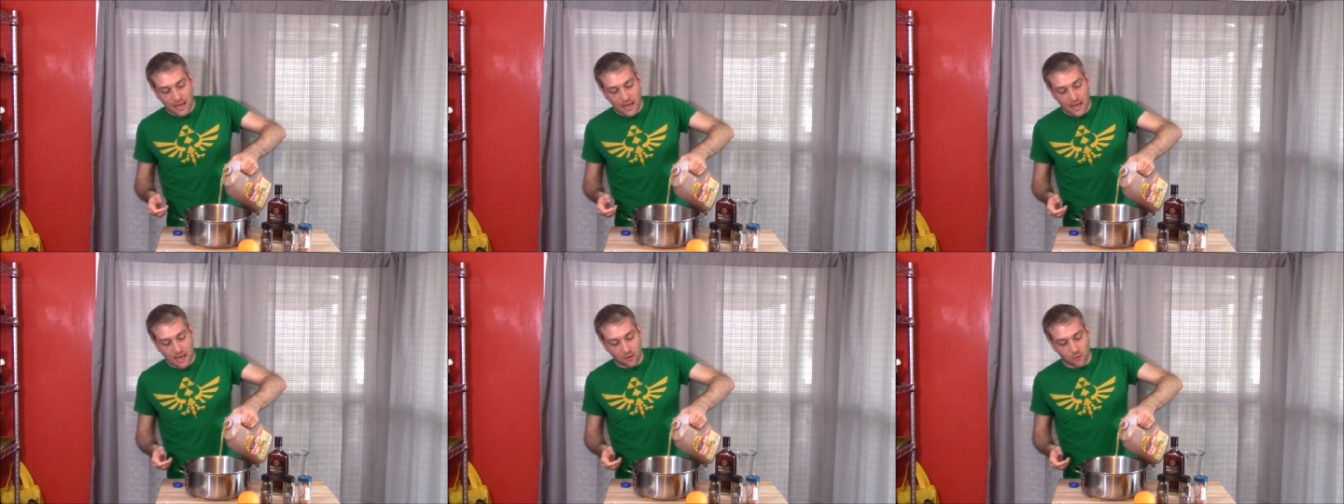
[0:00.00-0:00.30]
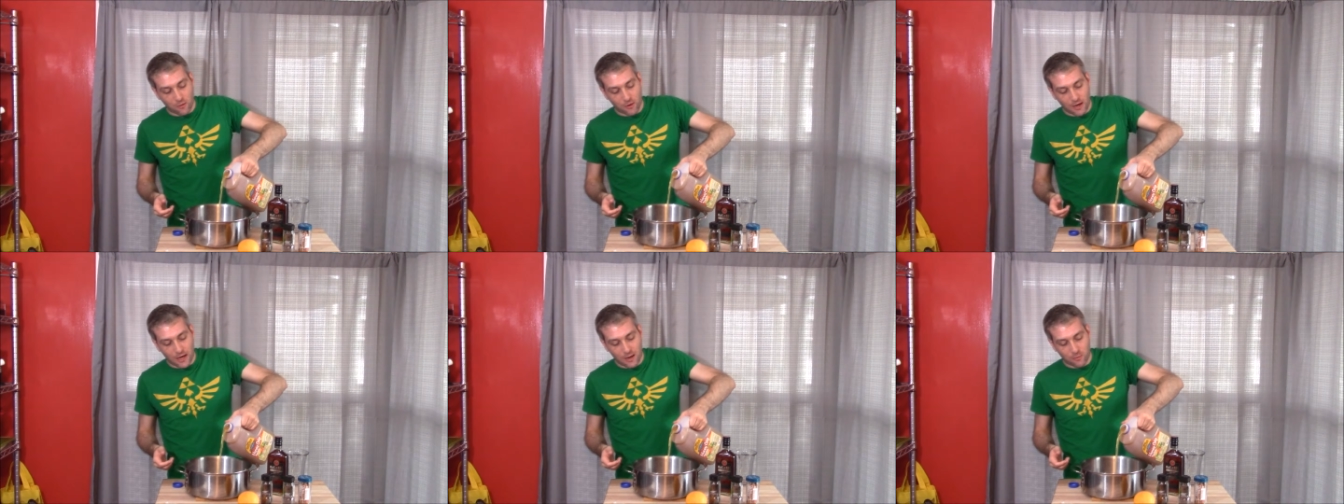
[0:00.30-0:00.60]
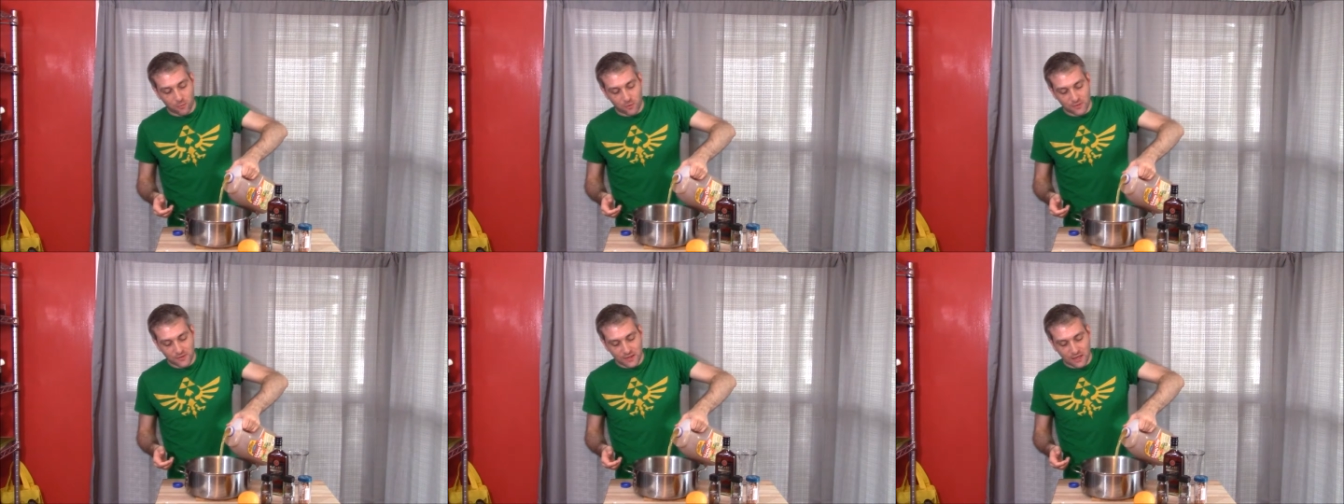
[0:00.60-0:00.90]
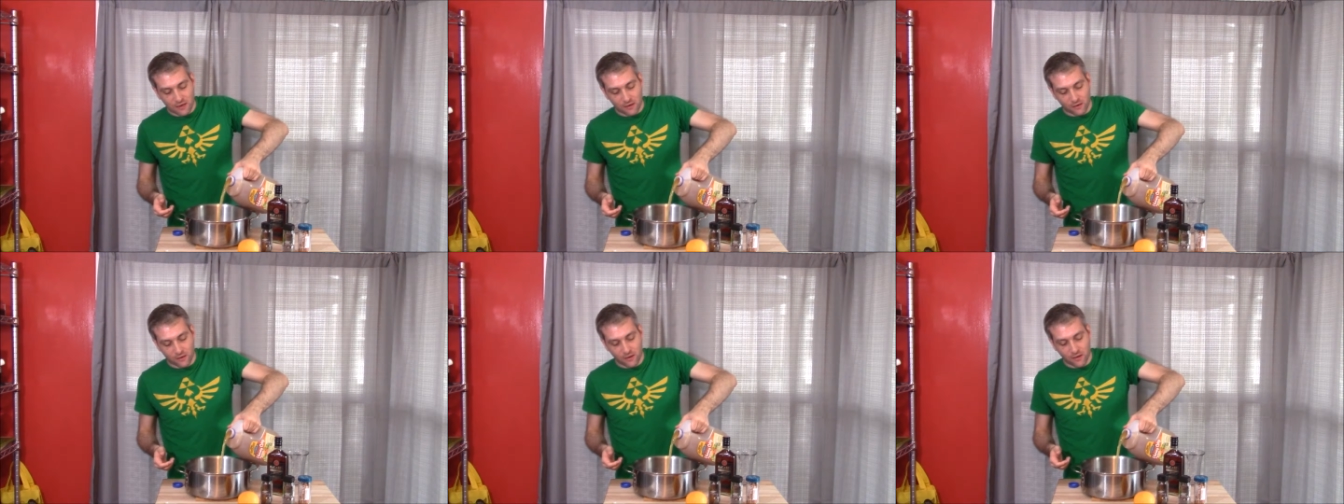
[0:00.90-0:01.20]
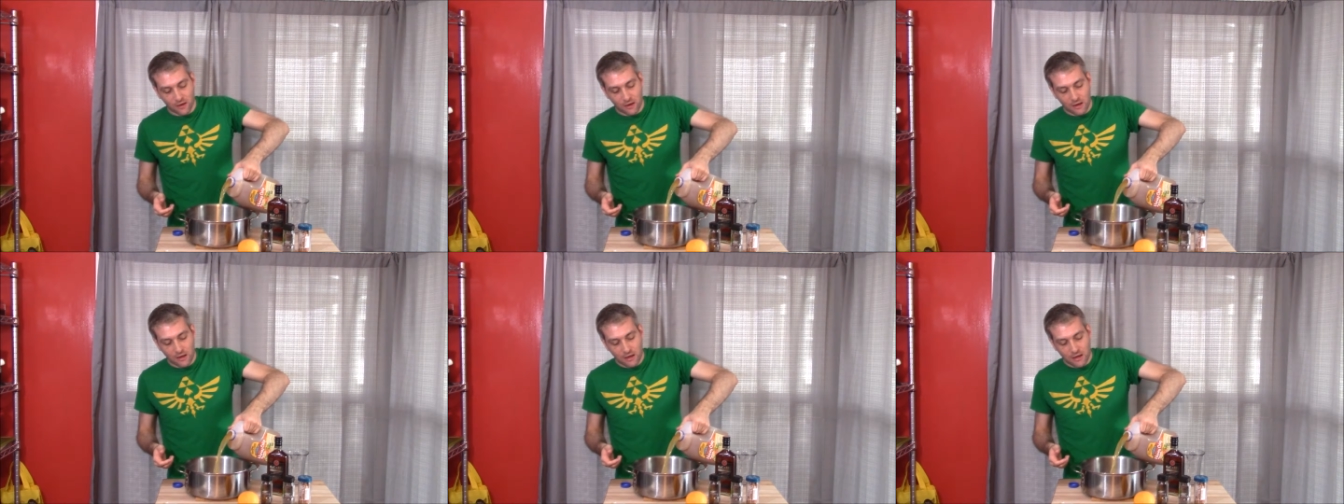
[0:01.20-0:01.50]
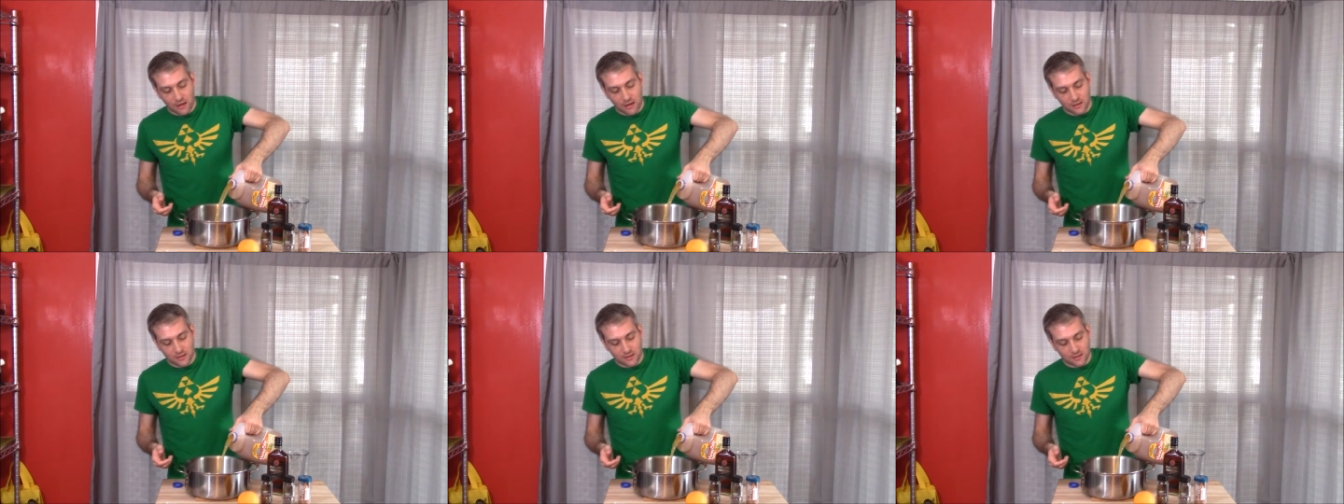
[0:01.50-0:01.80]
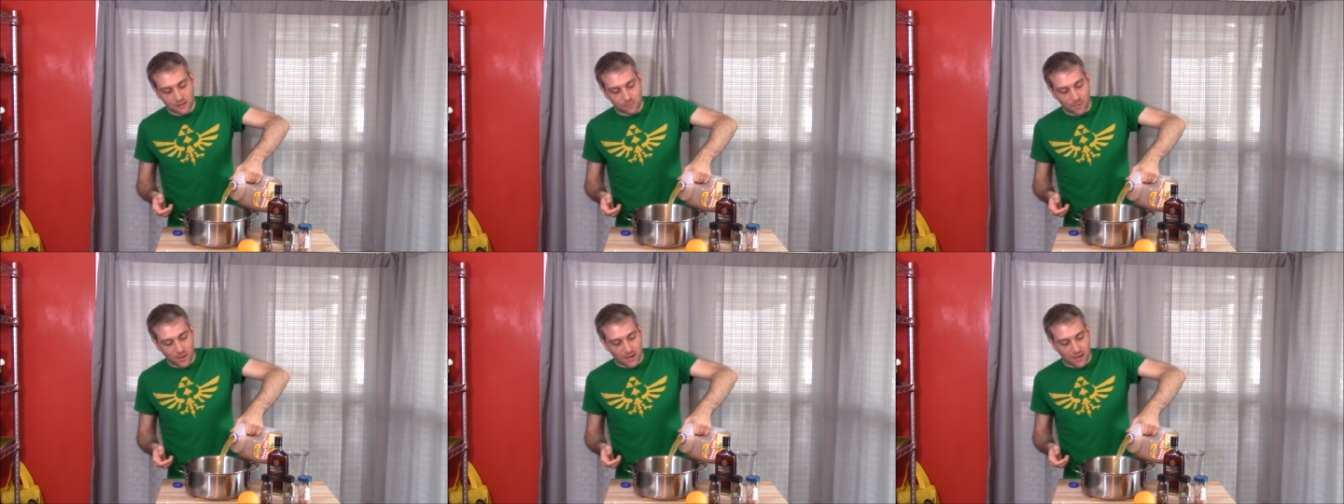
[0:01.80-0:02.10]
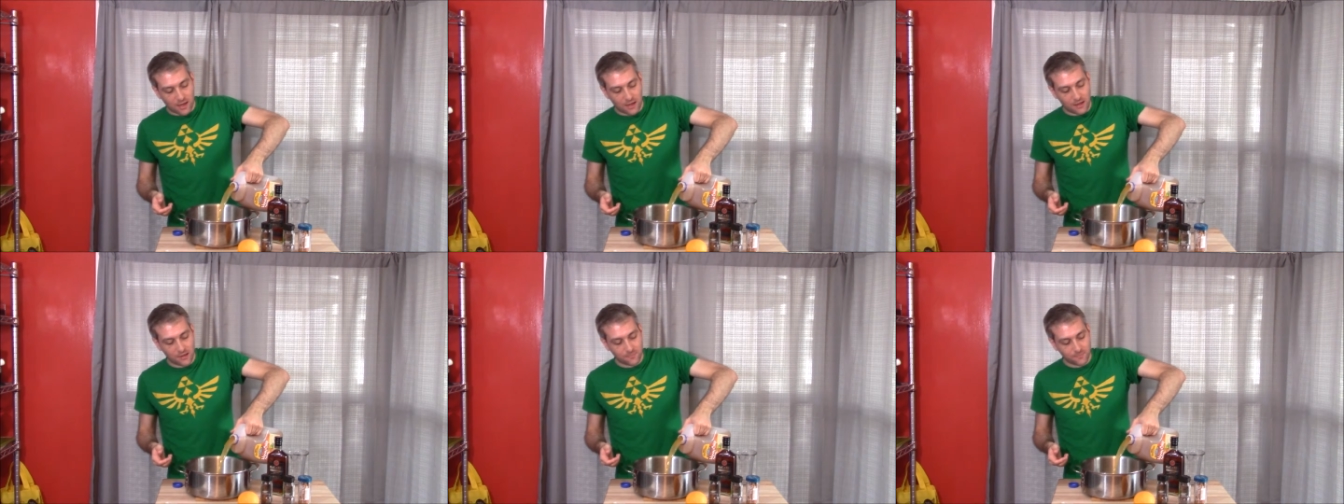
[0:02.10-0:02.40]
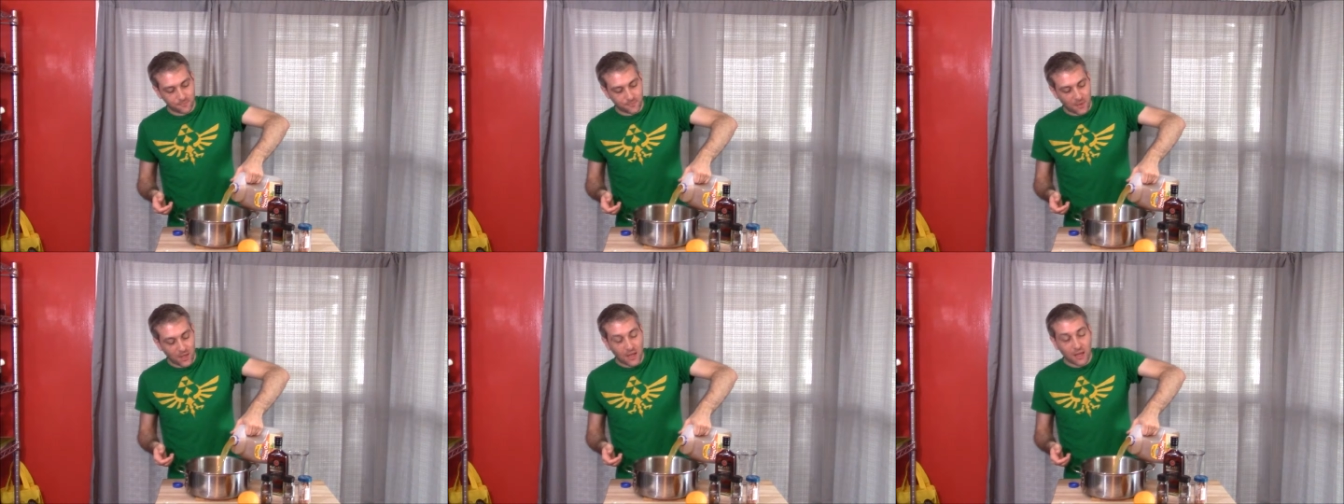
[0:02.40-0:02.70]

our apple cider into the pot